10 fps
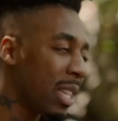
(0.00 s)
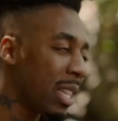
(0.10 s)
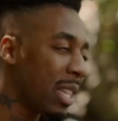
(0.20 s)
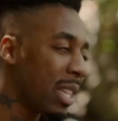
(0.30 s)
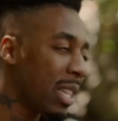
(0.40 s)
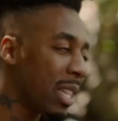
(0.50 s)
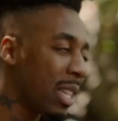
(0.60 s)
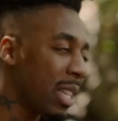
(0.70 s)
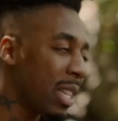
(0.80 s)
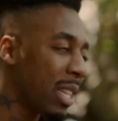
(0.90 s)

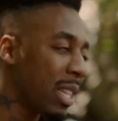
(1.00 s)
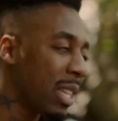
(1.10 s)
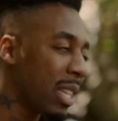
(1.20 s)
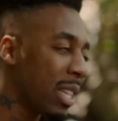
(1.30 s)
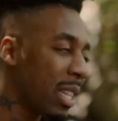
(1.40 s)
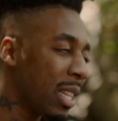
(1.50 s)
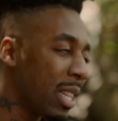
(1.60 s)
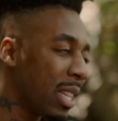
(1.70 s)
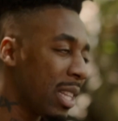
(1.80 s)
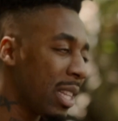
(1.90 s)

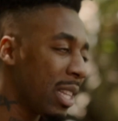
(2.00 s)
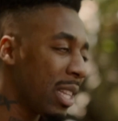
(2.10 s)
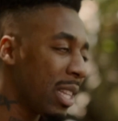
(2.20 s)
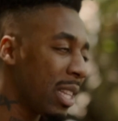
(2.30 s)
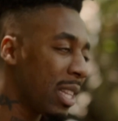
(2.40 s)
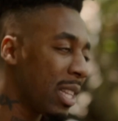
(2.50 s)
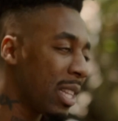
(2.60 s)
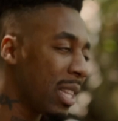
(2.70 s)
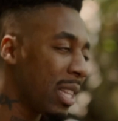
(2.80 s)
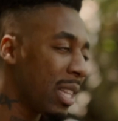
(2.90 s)

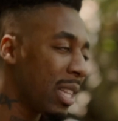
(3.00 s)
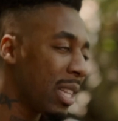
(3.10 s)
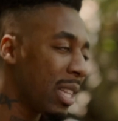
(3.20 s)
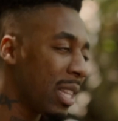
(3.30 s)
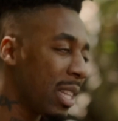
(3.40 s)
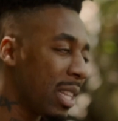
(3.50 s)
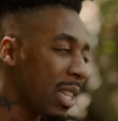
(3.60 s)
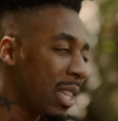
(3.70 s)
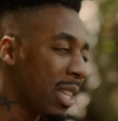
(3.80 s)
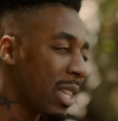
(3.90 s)

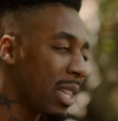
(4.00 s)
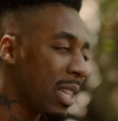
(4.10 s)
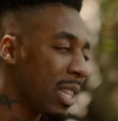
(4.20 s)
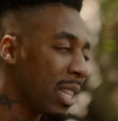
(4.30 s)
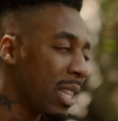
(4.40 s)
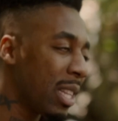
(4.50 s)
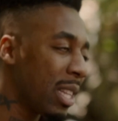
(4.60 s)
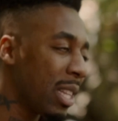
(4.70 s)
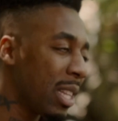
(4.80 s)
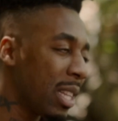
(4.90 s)

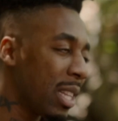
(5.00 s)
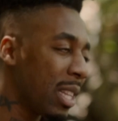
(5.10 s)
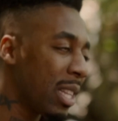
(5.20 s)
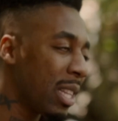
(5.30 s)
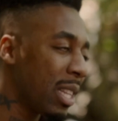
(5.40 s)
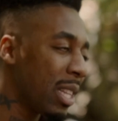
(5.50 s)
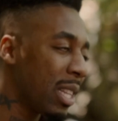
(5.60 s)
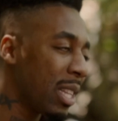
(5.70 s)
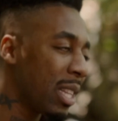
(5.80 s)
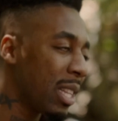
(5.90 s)

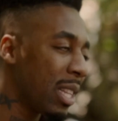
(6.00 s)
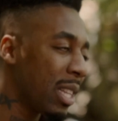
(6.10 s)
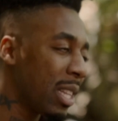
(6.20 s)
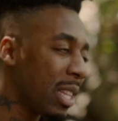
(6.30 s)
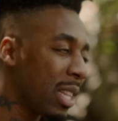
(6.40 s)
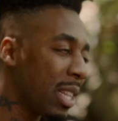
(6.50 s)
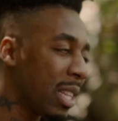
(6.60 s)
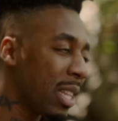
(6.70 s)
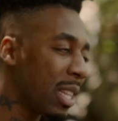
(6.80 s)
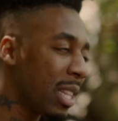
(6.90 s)

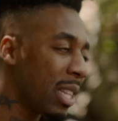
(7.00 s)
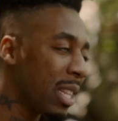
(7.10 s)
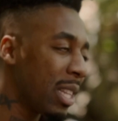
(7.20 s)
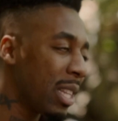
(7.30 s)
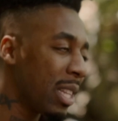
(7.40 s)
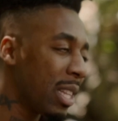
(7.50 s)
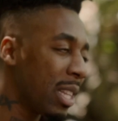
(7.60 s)
The person shown says nothing.